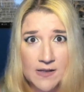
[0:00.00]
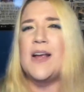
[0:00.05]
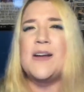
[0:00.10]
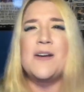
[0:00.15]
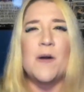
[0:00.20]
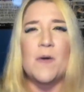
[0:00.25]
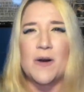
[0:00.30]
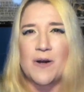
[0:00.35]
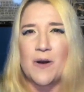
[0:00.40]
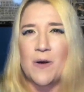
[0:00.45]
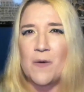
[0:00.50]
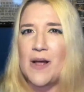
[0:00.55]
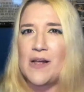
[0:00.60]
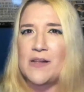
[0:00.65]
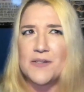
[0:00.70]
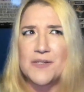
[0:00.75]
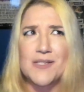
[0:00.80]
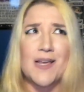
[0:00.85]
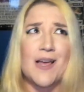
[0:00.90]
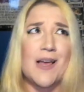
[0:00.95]
I know,
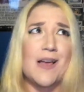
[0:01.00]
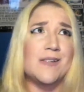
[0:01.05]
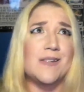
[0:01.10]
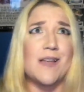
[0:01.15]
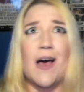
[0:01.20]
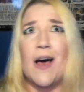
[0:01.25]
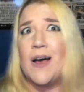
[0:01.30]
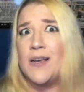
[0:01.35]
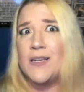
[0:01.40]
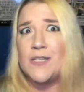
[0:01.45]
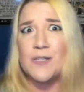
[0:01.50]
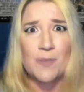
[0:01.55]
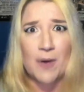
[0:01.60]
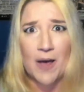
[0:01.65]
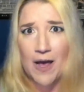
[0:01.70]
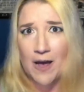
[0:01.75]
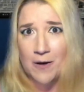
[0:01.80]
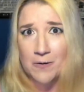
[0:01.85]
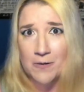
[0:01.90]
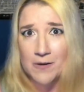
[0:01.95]
Elsa has ice
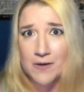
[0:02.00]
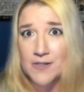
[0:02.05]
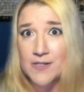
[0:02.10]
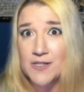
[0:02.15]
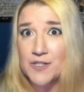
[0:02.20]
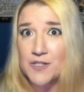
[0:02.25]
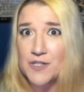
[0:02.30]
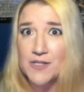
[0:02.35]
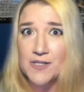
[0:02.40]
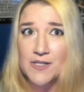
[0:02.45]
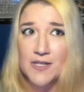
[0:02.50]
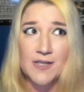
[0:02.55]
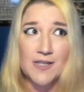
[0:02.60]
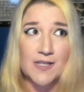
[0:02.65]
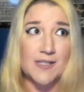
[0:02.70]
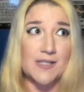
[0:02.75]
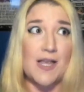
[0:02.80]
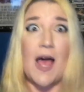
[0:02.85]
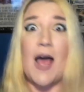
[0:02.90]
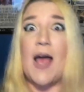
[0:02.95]
powers, and she's in
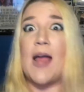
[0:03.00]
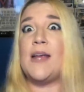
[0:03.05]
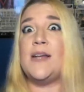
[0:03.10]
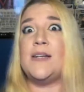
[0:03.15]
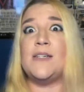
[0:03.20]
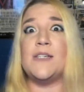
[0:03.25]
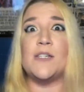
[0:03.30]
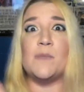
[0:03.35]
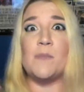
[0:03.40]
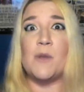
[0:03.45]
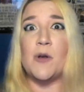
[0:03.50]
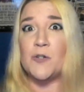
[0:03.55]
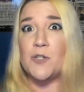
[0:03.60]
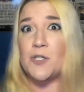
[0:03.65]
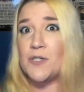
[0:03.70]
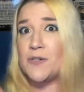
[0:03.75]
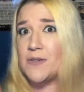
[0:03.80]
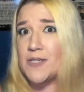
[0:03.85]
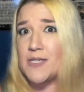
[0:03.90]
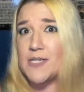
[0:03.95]
this heightened
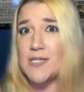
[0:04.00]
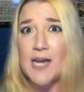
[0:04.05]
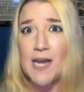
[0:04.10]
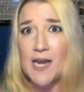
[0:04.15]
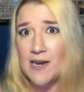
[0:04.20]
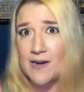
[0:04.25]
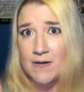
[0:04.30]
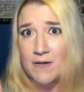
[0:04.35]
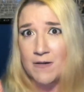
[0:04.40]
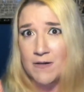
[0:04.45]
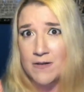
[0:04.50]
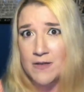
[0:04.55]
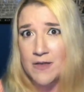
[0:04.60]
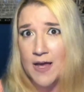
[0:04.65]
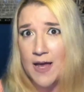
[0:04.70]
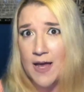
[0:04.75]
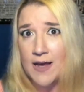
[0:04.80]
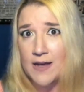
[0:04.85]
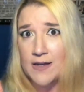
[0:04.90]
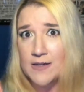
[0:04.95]
emotional state and all
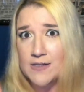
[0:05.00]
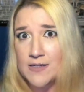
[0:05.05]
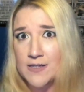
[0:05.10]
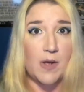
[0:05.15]
that,